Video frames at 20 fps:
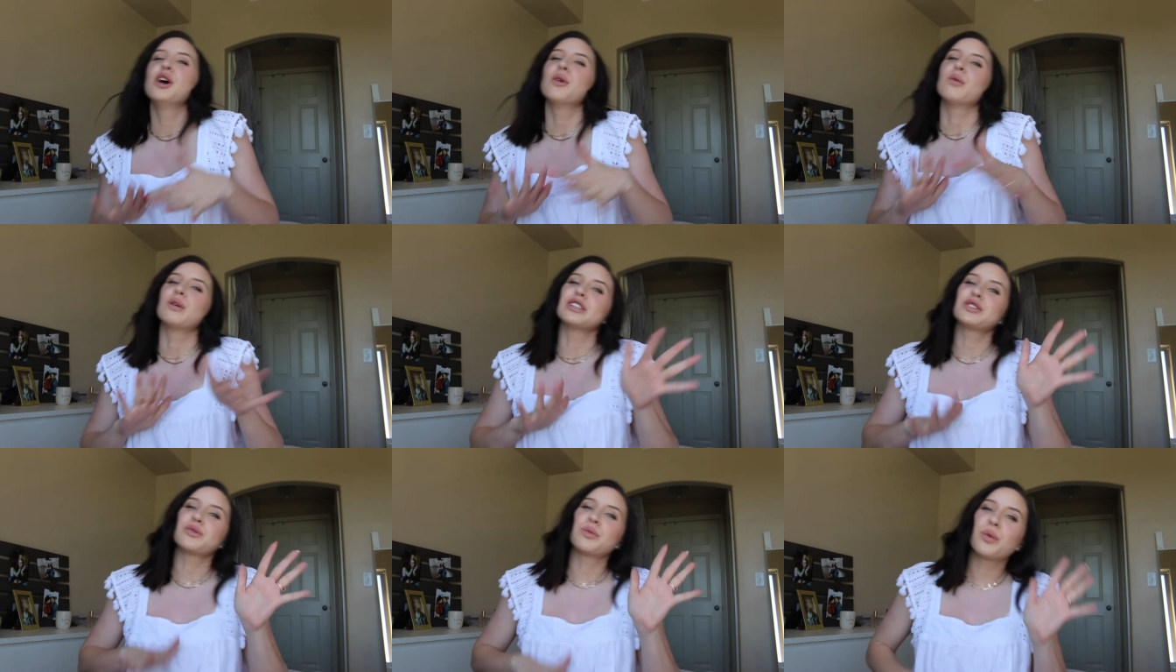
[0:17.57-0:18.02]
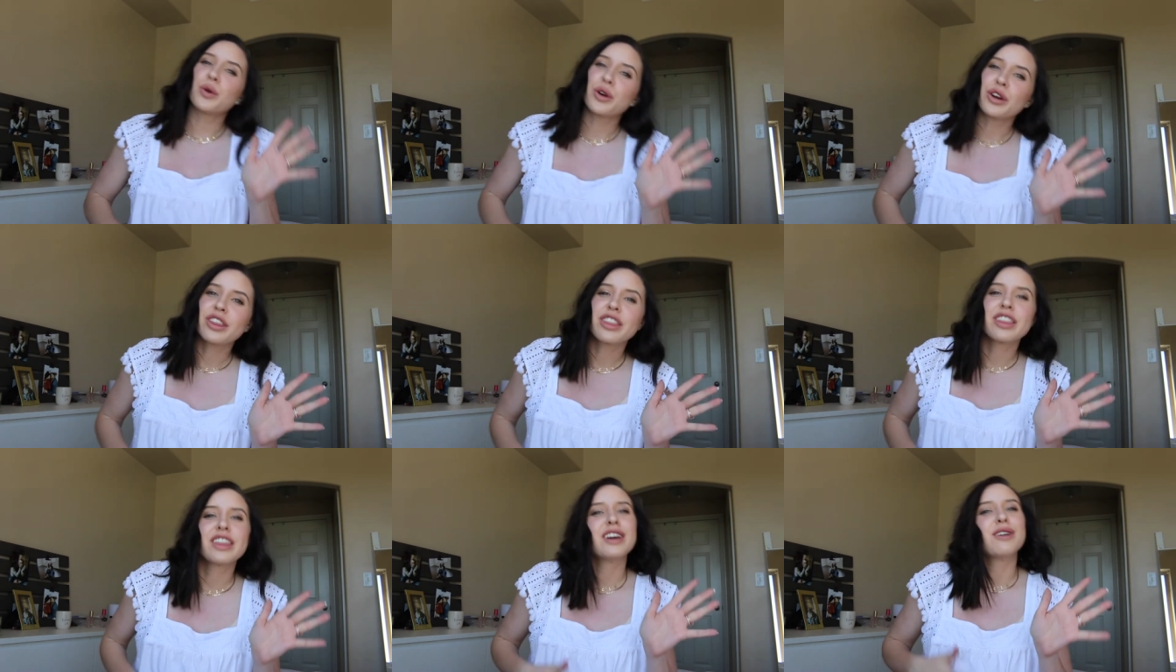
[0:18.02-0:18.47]
what's
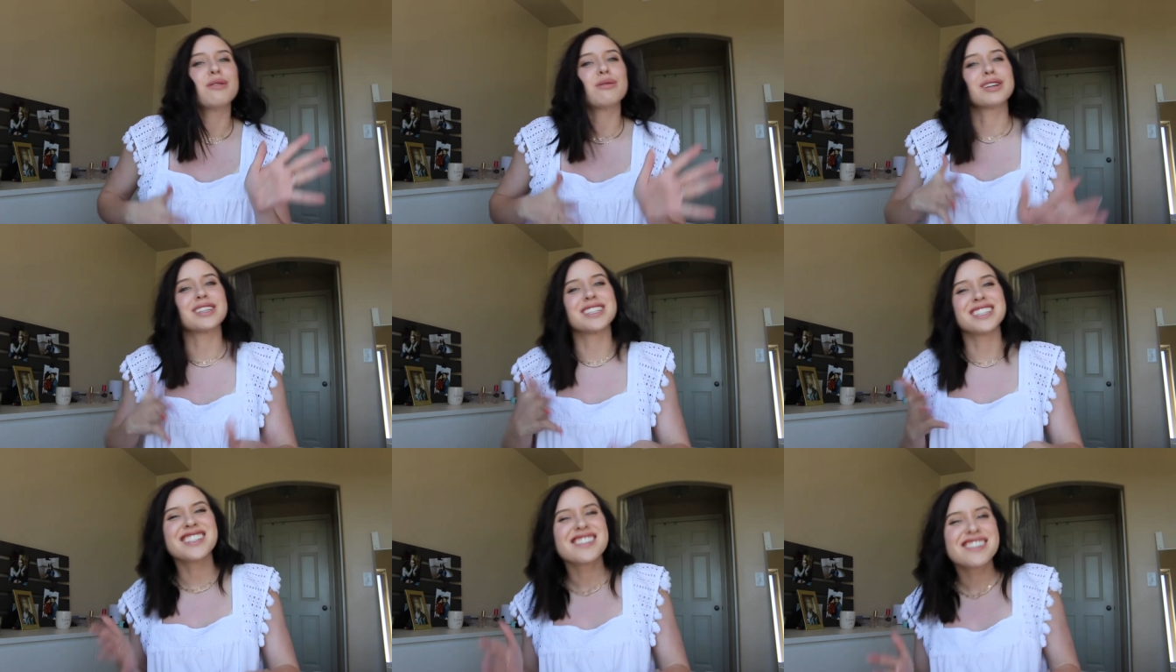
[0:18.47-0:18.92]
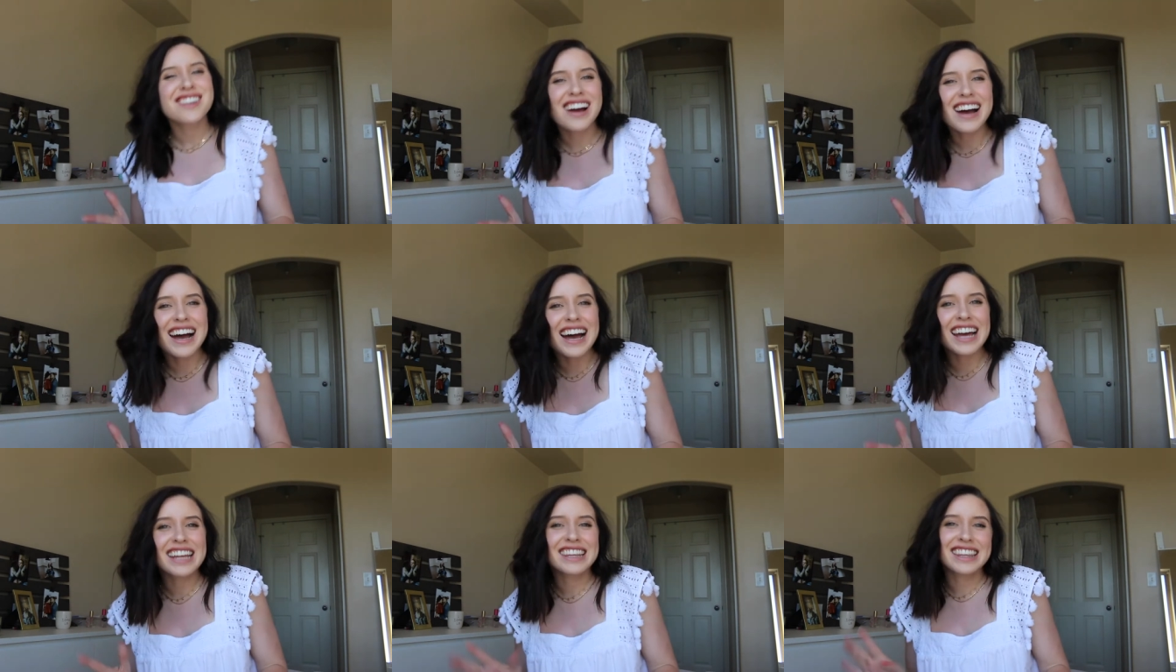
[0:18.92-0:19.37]
worth it, what's
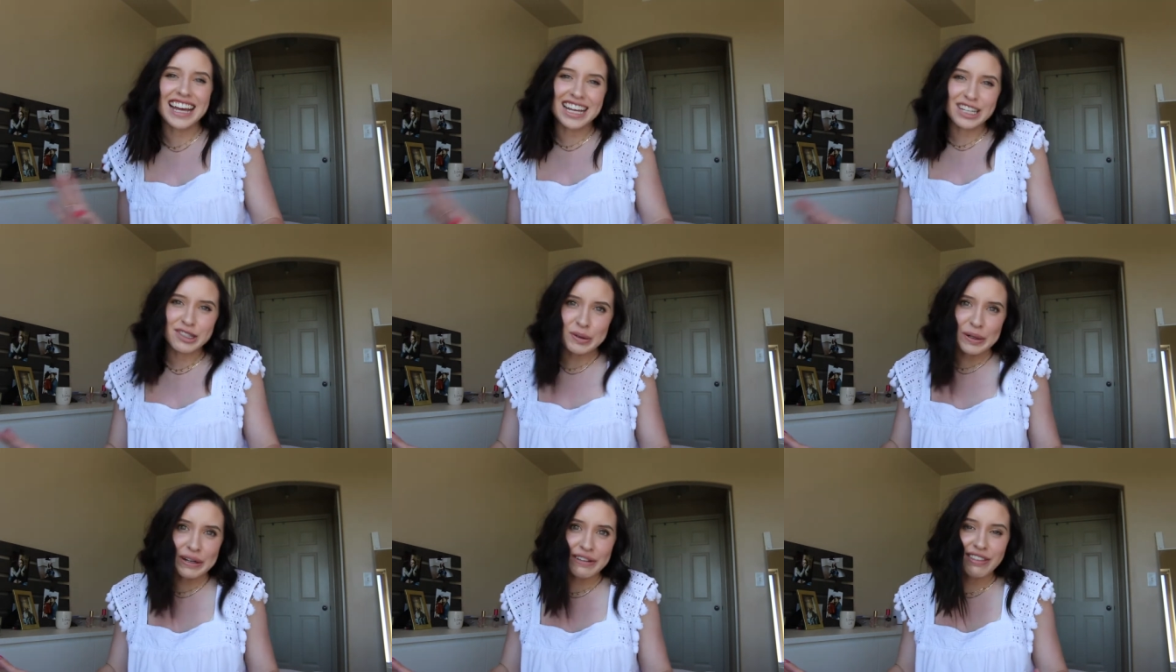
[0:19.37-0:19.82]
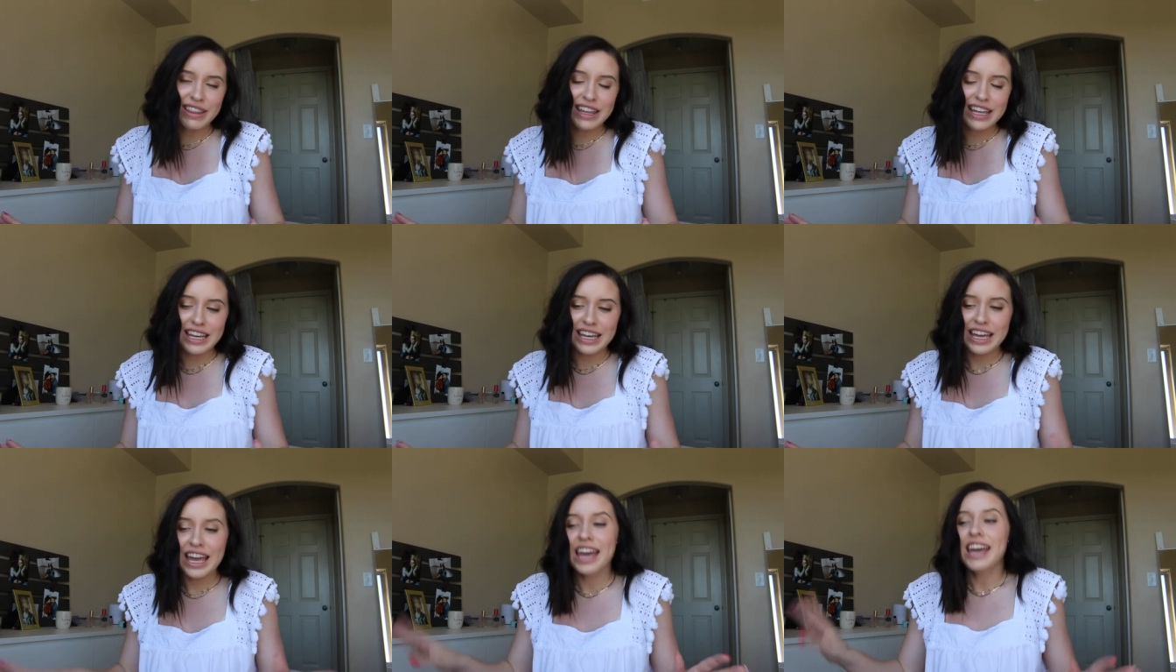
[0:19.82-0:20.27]
not, that sort of
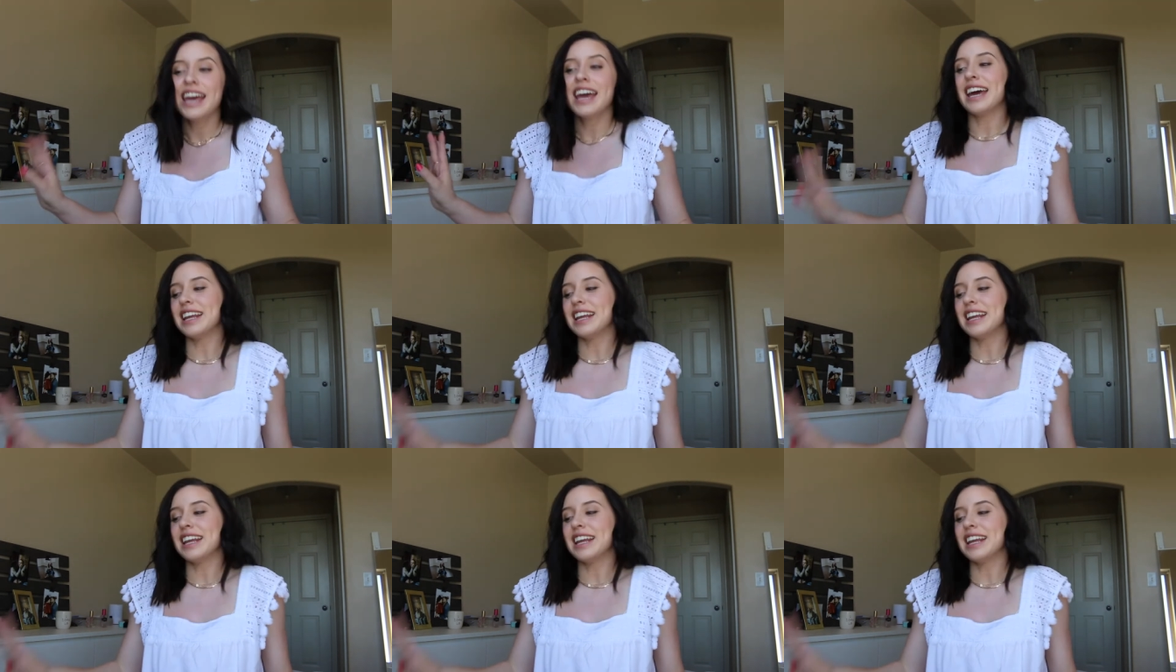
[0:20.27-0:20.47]
thing.